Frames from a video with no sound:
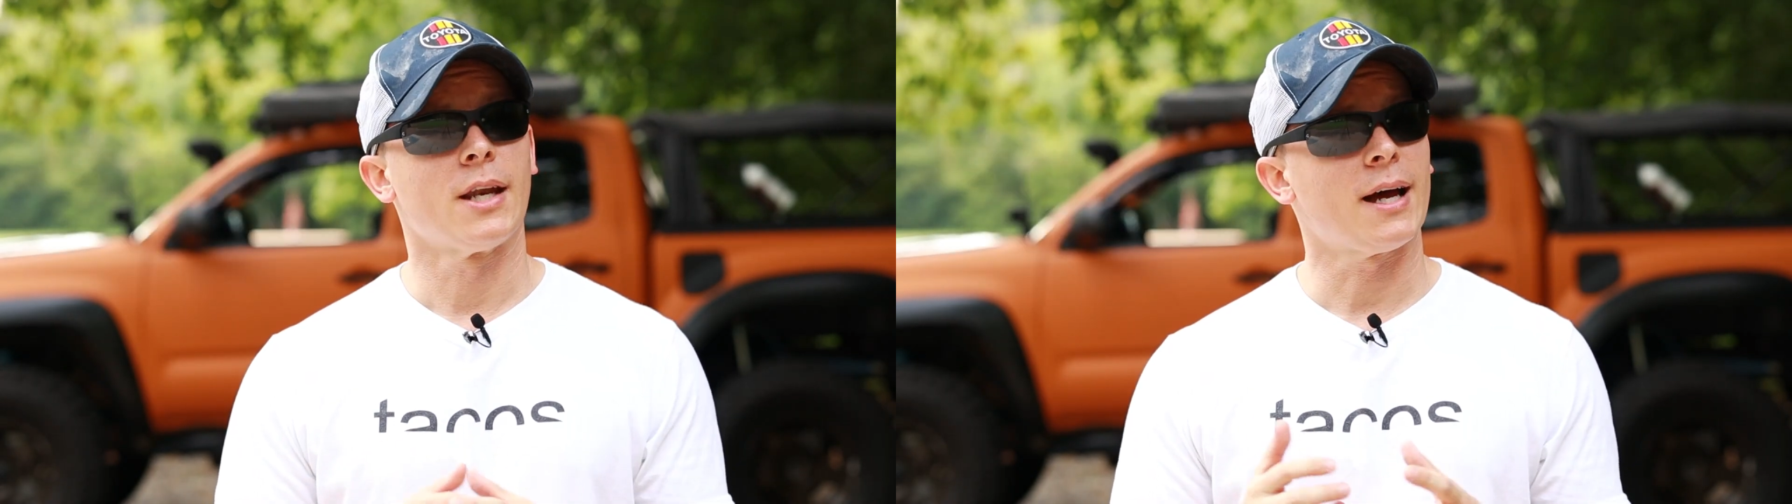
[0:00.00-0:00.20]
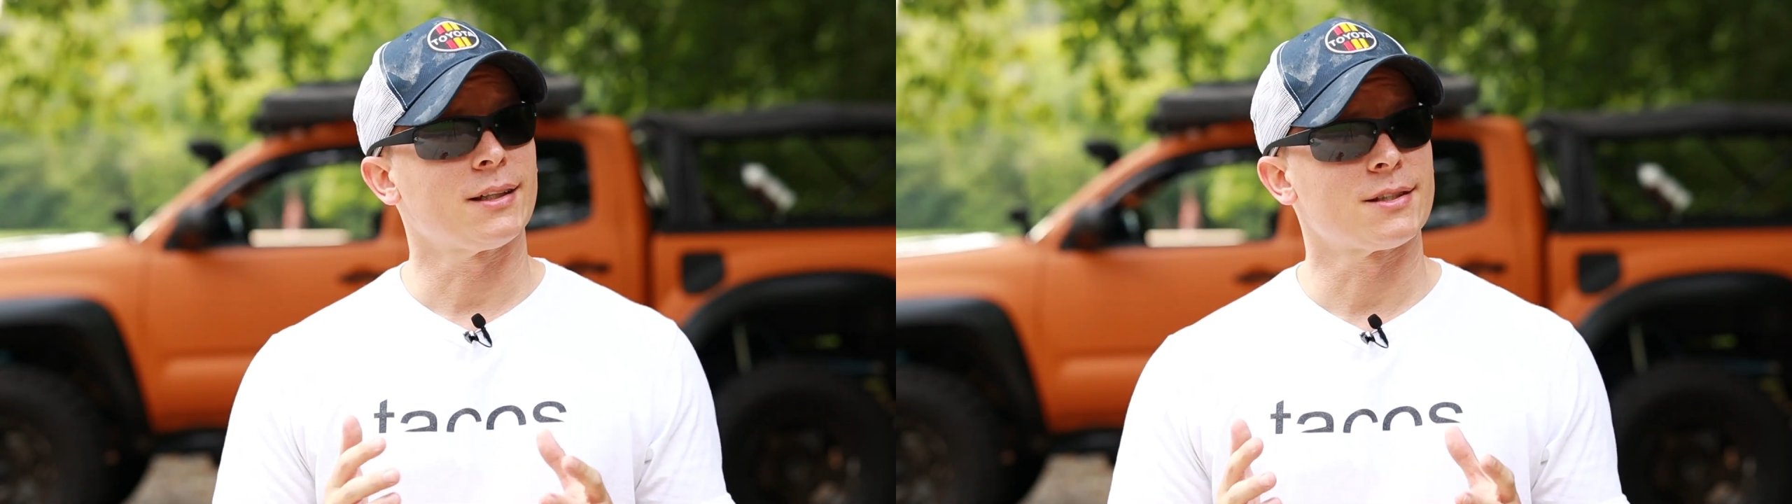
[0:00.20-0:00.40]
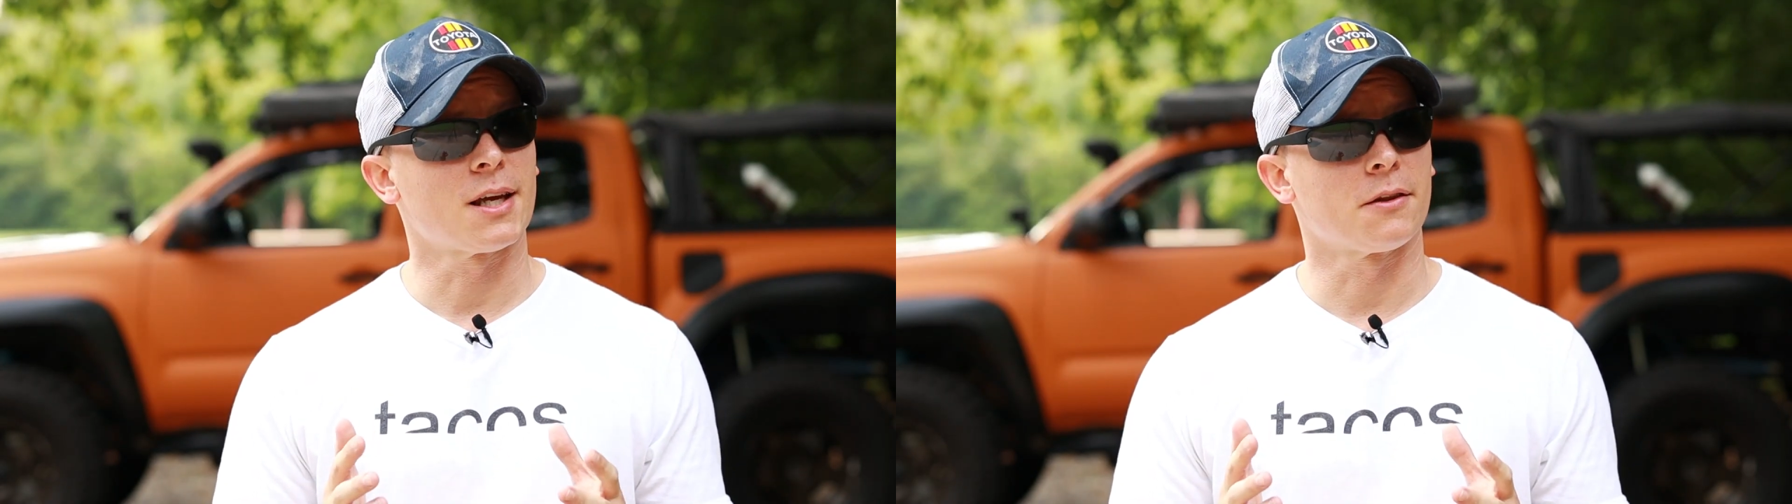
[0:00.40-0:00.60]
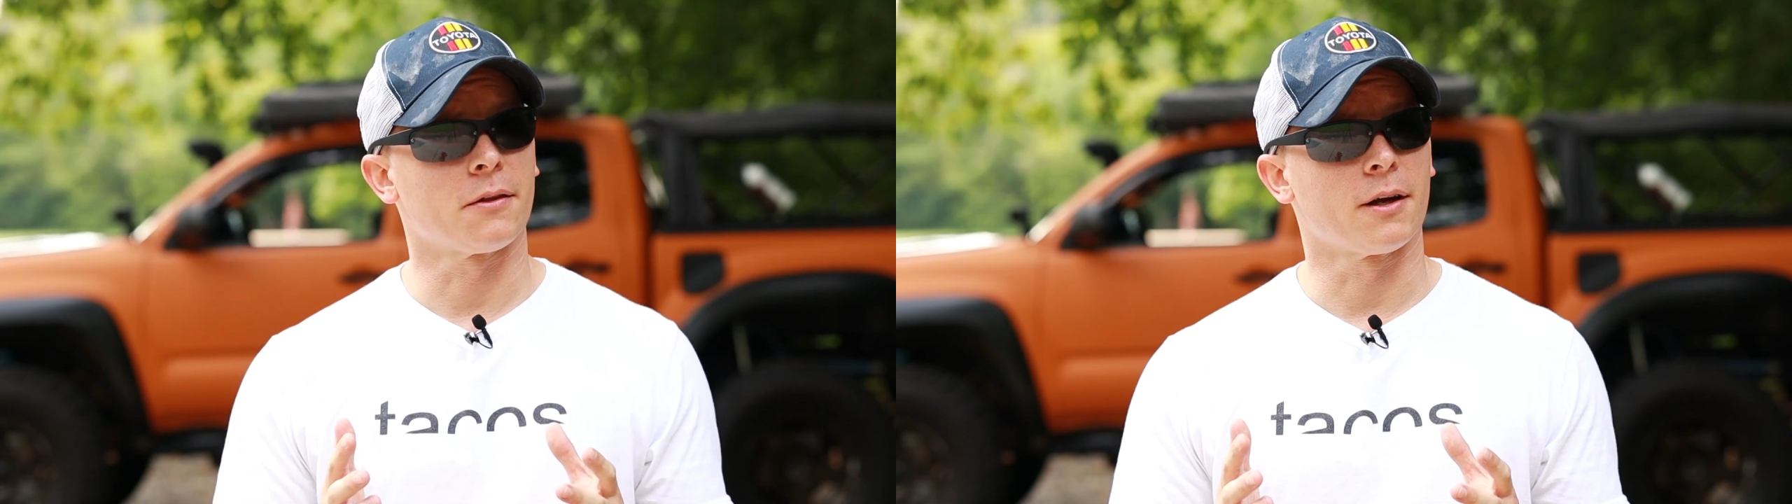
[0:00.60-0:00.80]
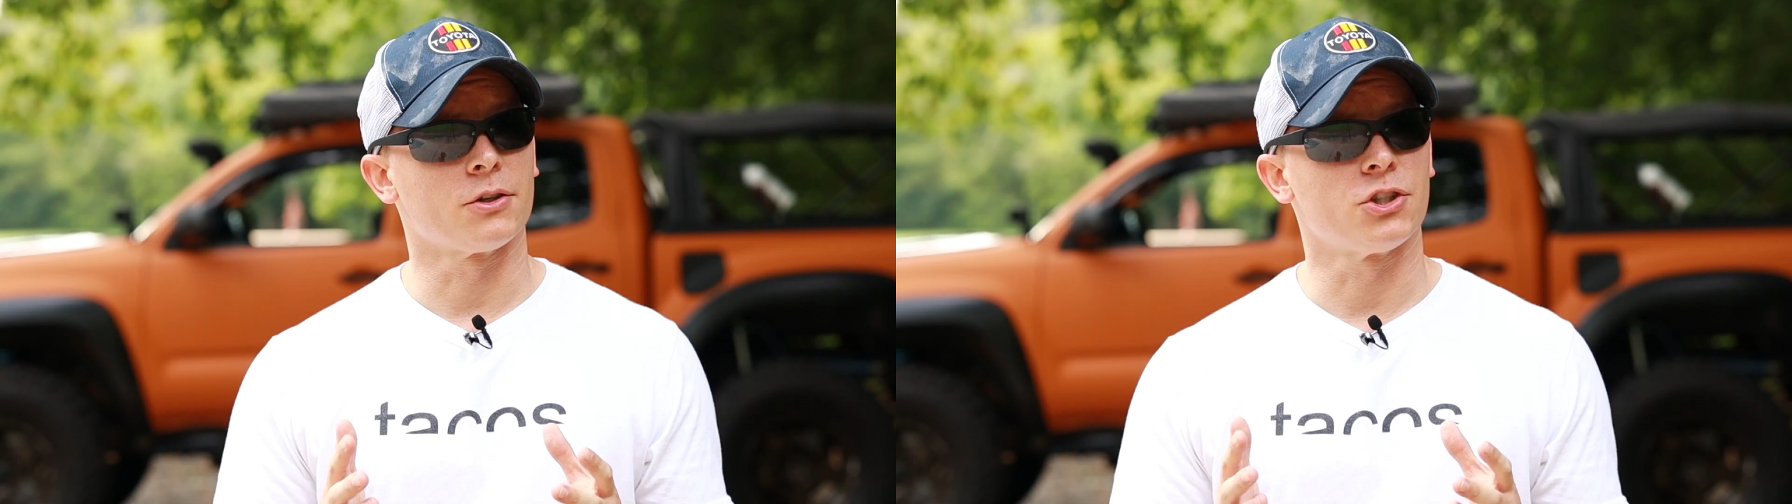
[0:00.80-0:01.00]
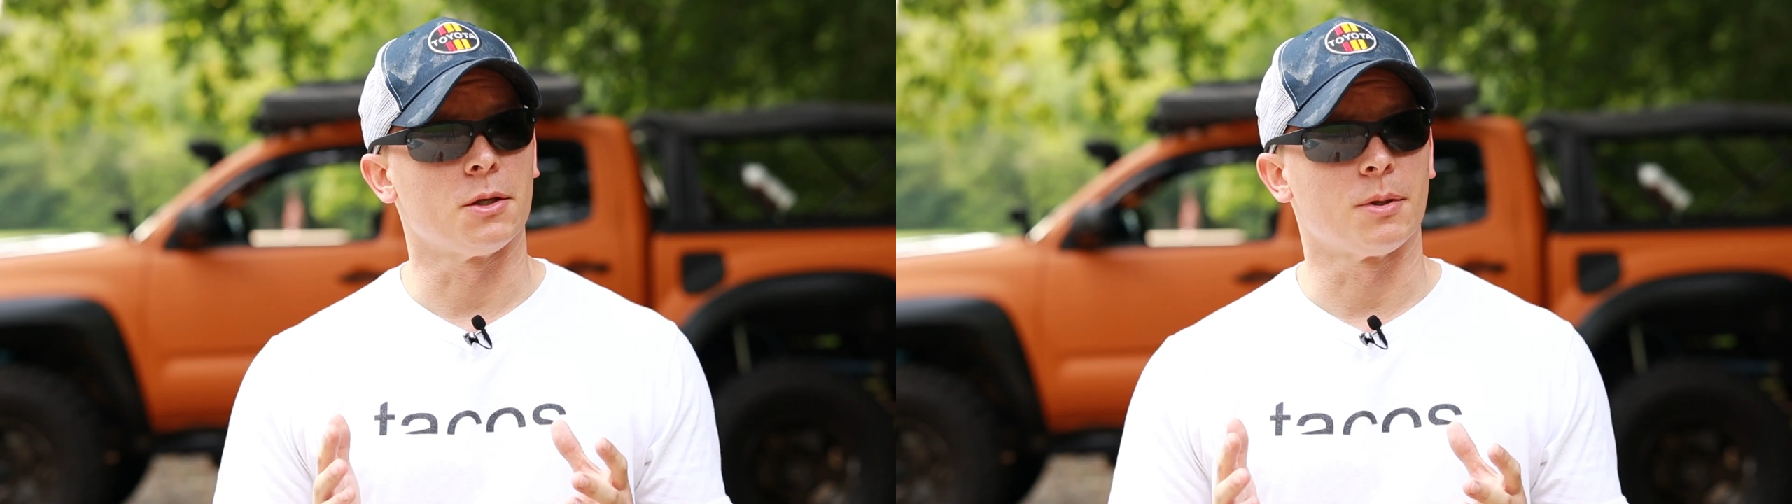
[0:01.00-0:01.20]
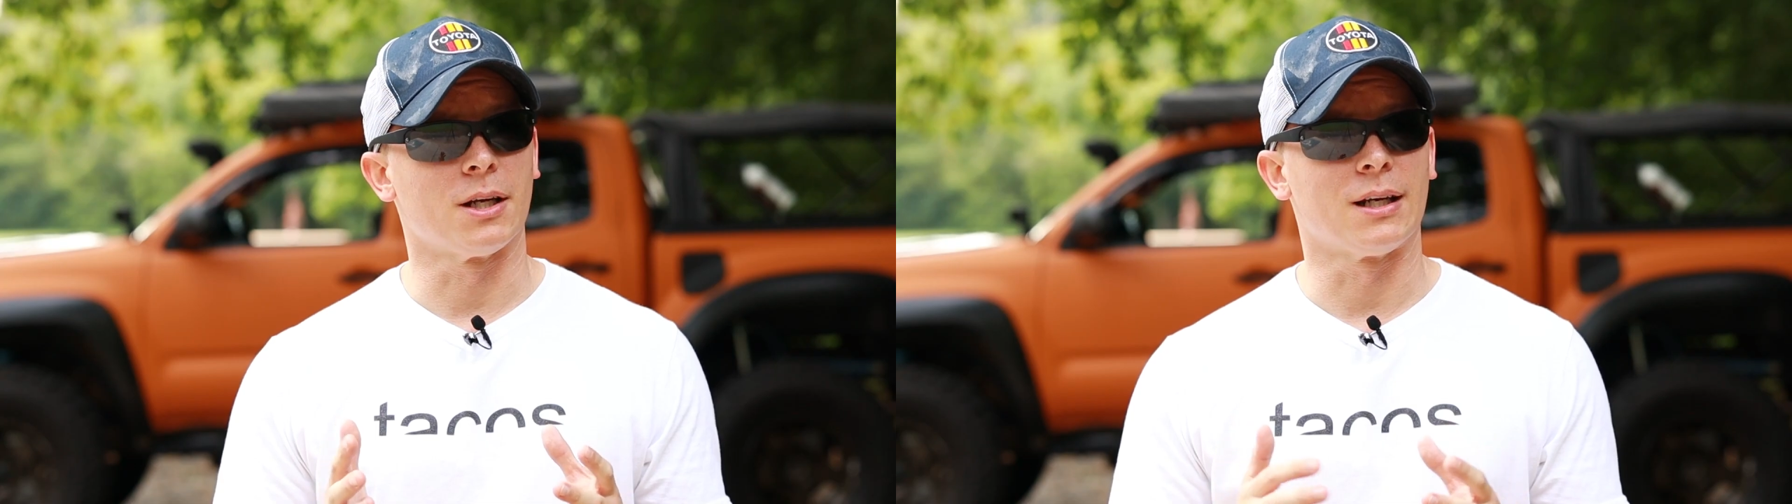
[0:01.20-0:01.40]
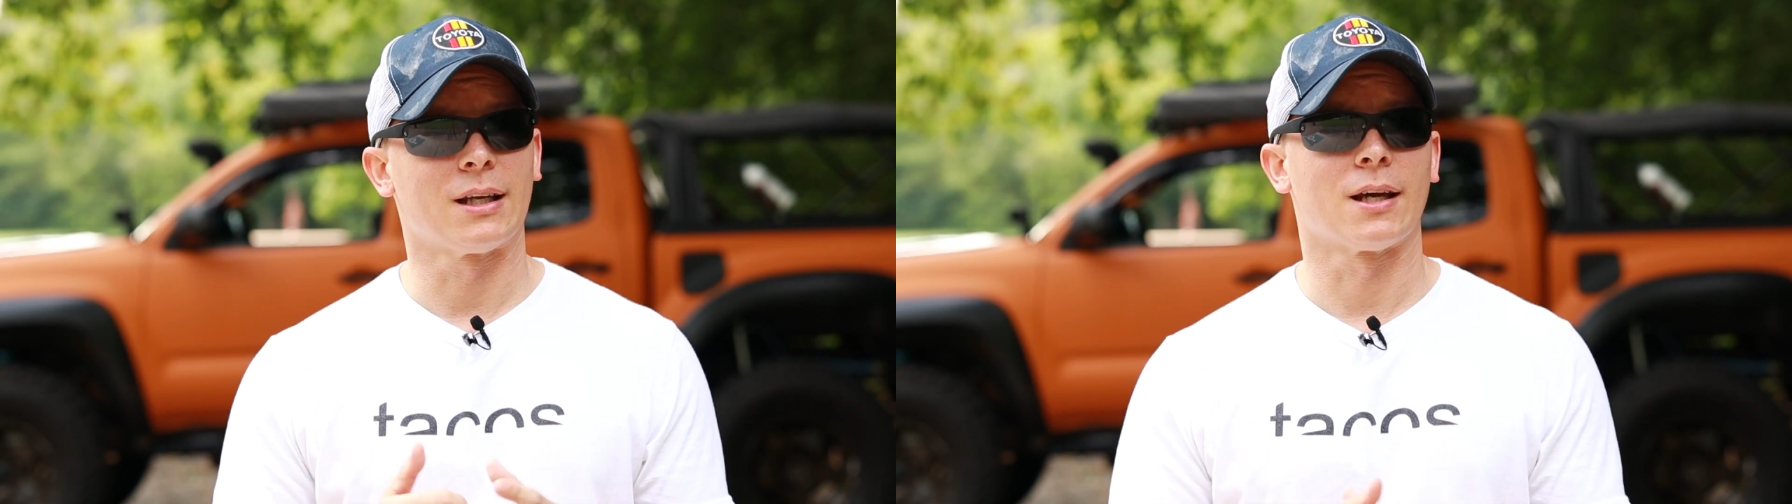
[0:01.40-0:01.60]
Not to say that they are cheap in
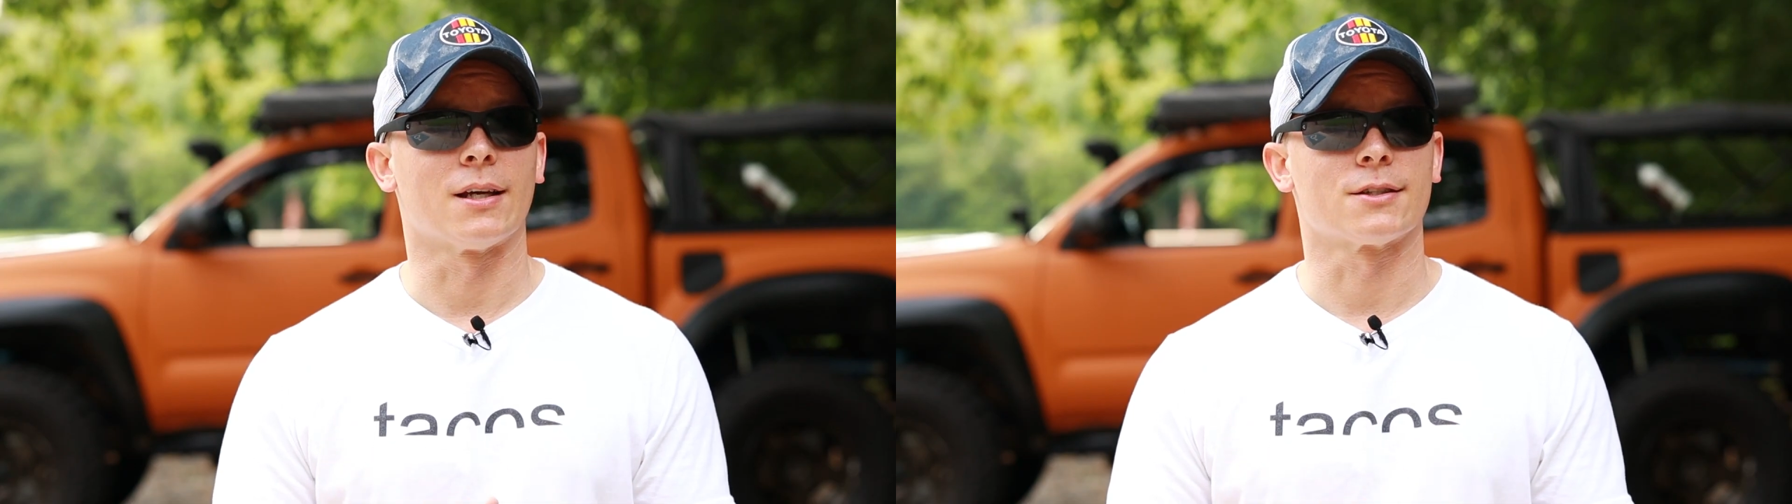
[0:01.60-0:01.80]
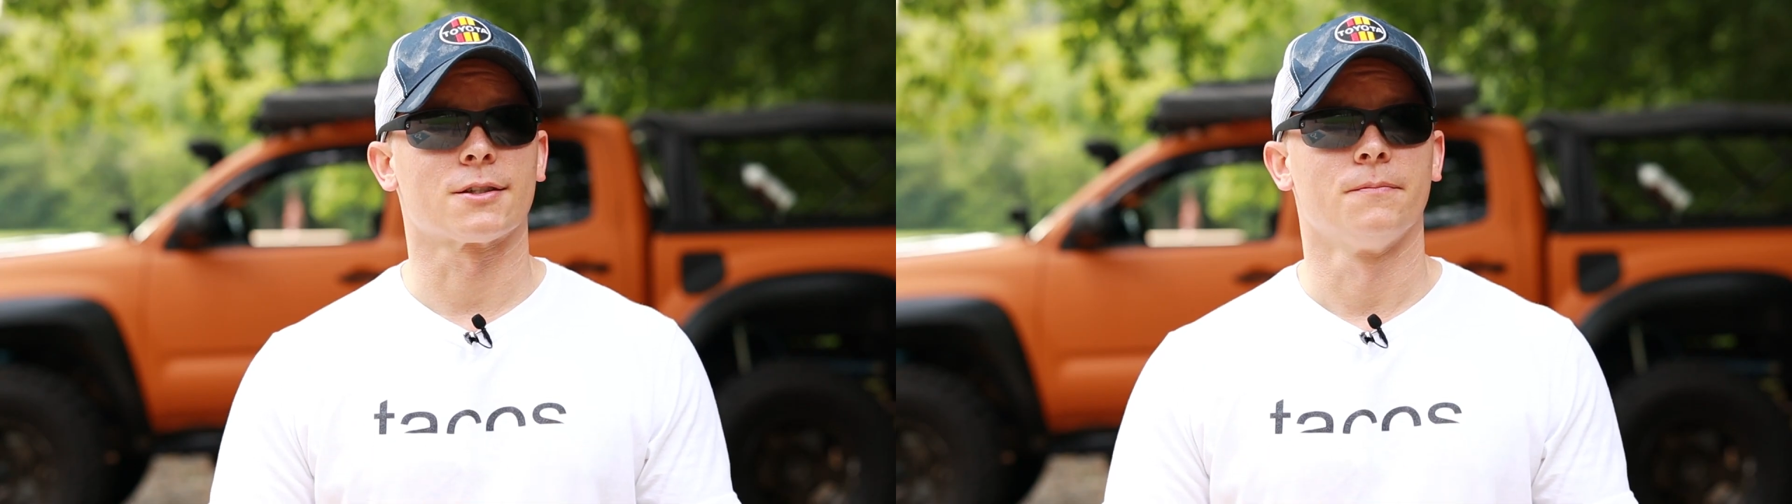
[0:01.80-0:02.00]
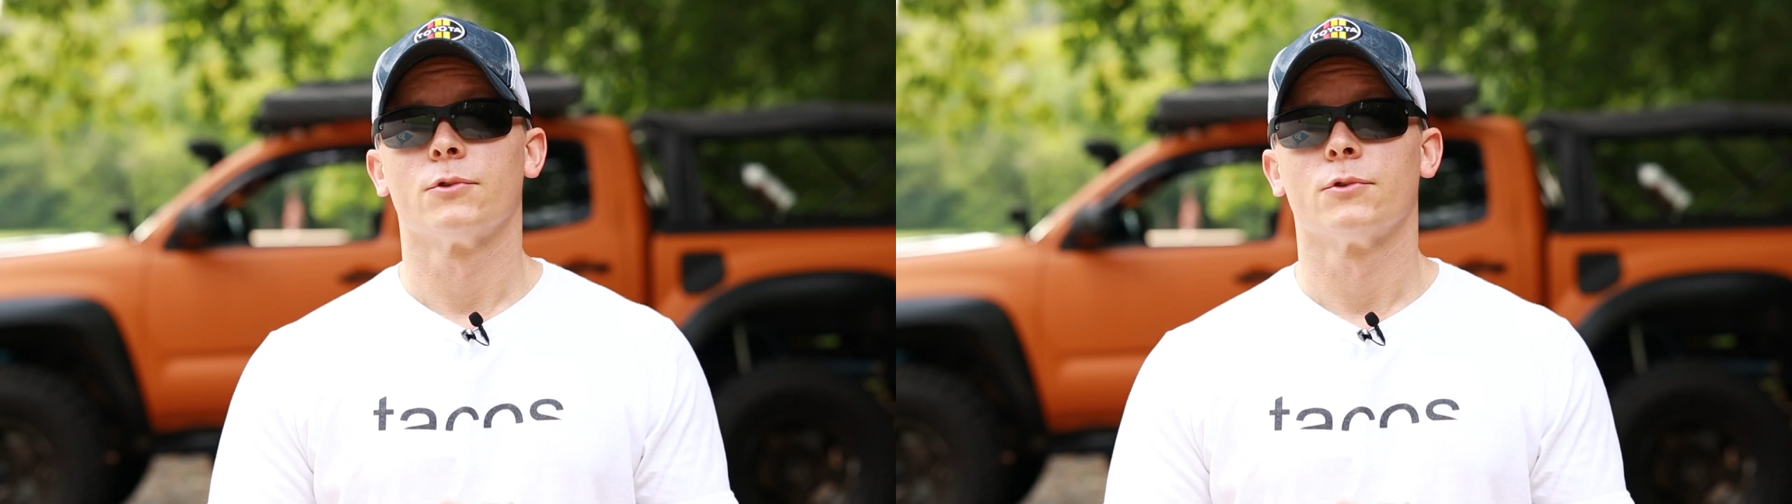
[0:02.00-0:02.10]
any case.